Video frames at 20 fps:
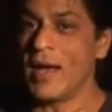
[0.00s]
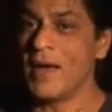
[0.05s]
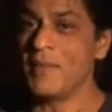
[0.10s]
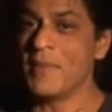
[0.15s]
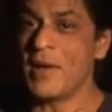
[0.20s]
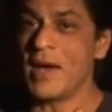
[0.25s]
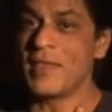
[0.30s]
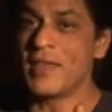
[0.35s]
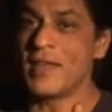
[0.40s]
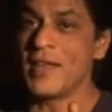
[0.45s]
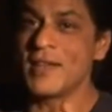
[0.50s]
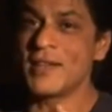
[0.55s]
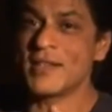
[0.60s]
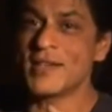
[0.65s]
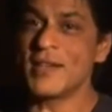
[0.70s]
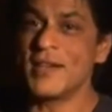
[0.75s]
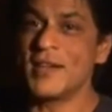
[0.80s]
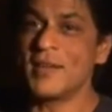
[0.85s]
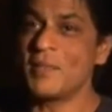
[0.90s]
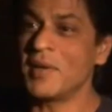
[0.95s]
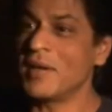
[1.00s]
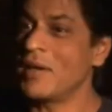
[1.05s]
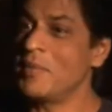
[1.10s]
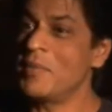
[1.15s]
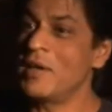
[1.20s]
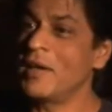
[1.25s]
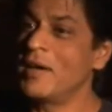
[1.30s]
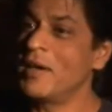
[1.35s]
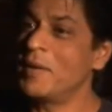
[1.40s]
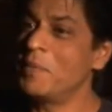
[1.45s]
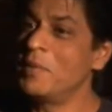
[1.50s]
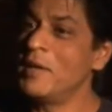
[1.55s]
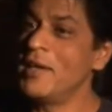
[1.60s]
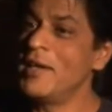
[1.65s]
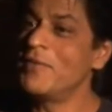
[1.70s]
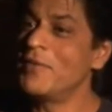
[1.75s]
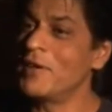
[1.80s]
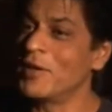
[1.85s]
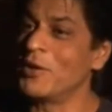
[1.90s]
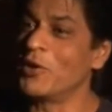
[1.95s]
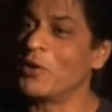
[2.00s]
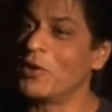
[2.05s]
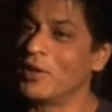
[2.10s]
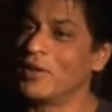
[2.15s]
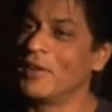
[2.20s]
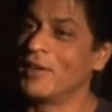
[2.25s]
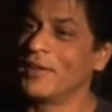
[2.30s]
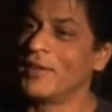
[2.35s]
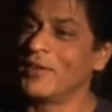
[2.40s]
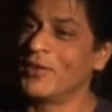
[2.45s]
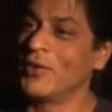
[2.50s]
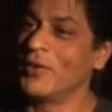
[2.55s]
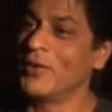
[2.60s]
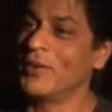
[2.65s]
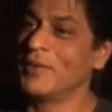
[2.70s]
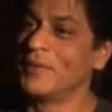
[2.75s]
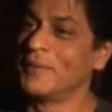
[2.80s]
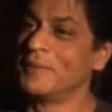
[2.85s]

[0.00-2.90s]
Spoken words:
I think, suddenly become a great believer in God, you know.